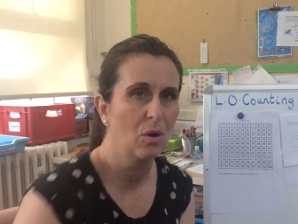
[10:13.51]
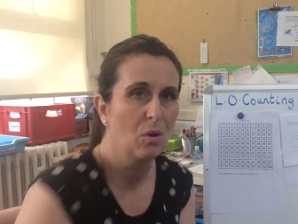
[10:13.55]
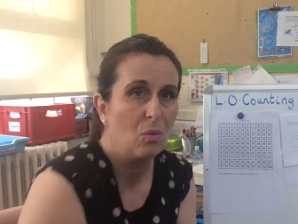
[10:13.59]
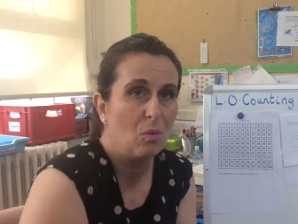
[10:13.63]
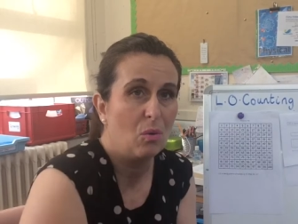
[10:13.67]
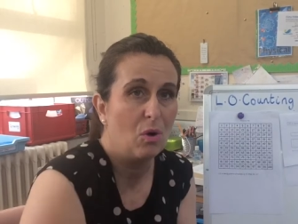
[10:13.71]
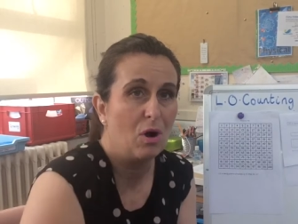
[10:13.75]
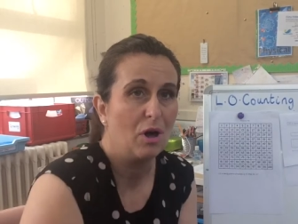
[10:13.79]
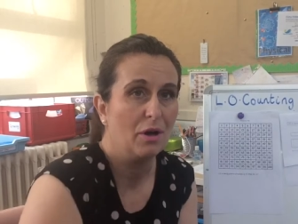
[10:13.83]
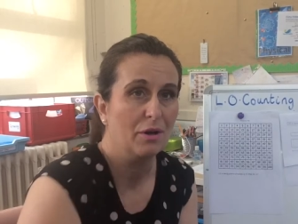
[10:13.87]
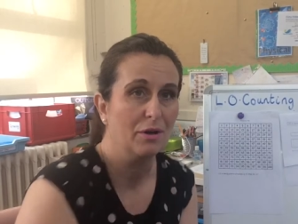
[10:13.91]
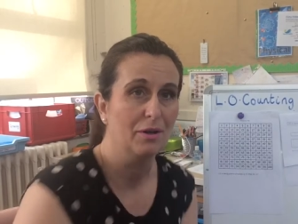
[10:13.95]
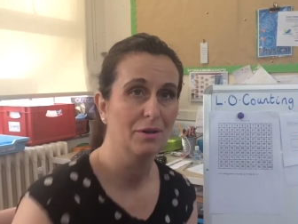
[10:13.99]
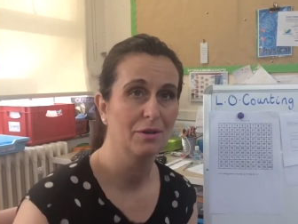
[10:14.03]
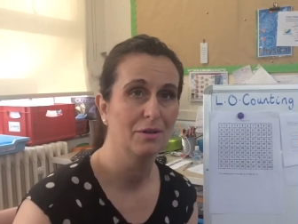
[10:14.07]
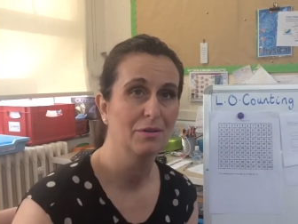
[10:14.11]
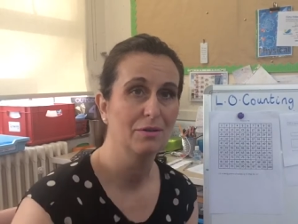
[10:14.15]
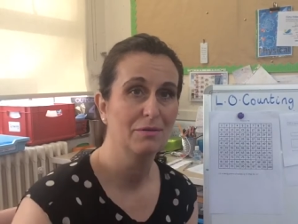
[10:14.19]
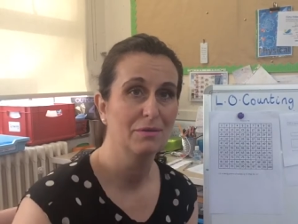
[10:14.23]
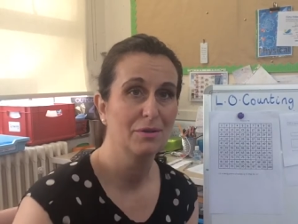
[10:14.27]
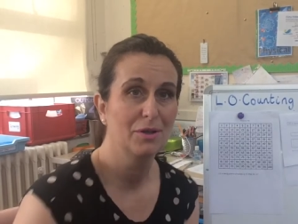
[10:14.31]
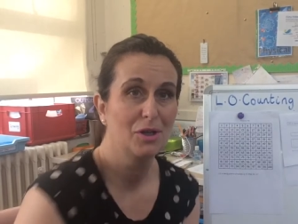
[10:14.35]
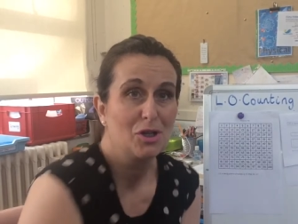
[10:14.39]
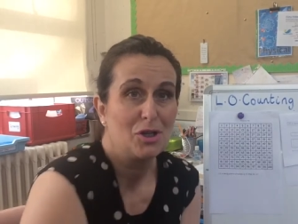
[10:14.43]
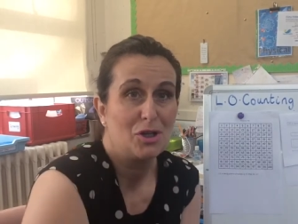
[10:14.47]
1,
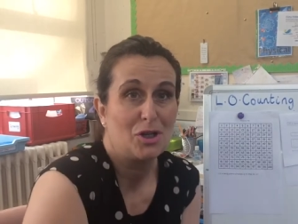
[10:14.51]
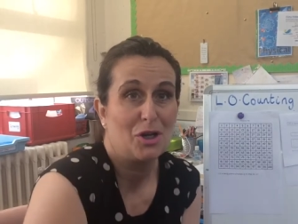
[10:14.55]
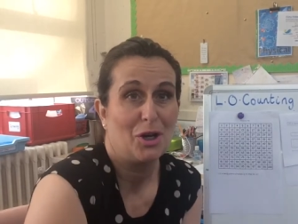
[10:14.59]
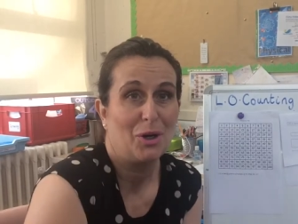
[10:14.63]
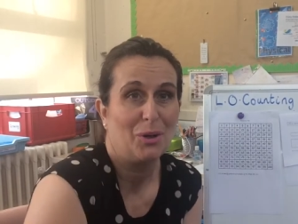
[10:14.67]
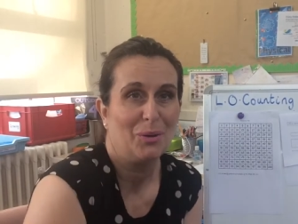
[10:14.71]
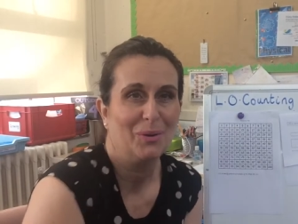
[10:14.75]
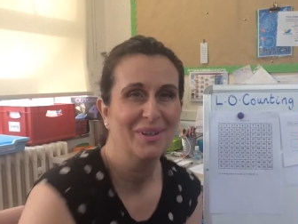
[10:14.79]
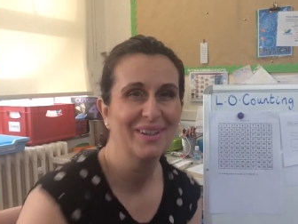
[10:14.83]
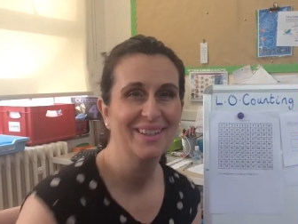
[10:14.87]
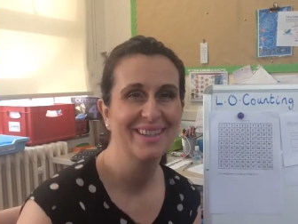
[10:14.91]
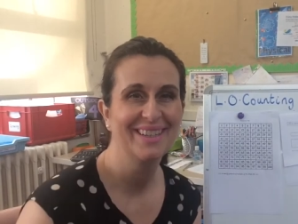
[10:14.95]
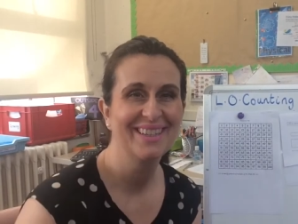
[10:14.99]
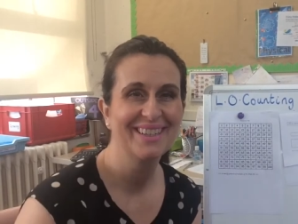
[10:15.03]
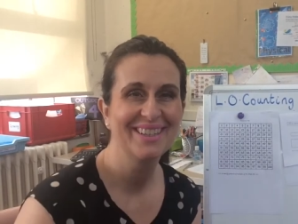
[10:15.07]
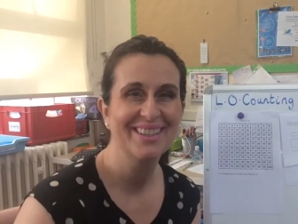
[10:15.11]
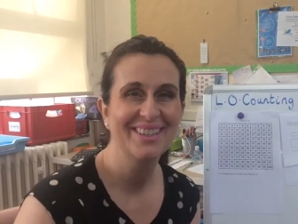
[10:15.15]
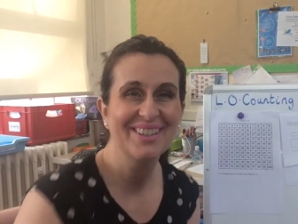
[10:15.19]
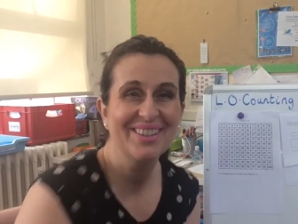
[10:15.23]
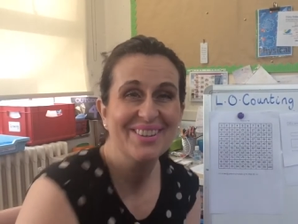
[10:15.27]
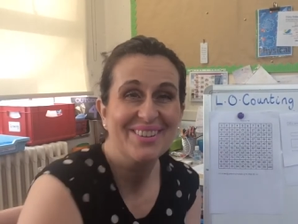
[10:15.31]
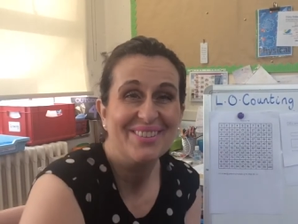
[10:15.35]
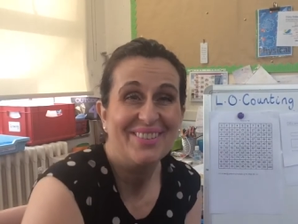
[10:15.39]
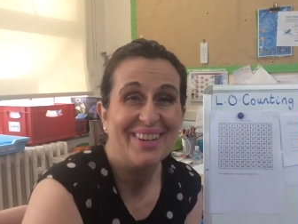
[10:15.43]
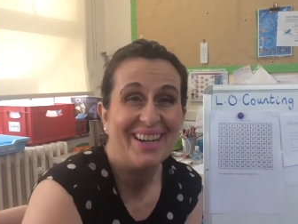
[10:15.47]
2,
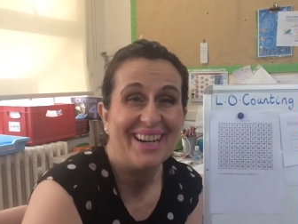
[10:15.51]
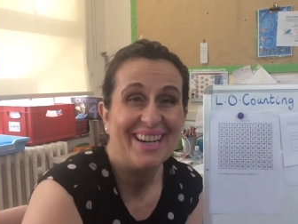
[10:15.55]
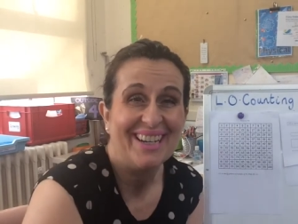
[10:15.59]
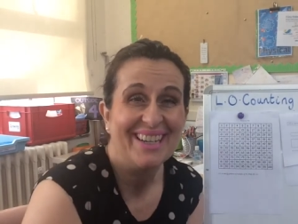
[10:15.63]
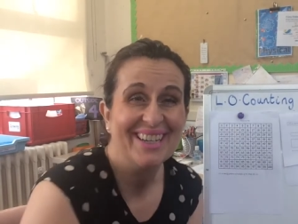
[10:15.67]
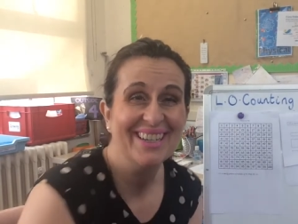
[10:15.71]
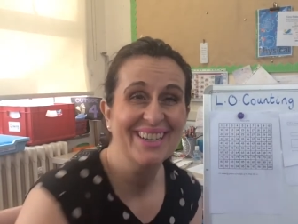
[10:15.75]
3,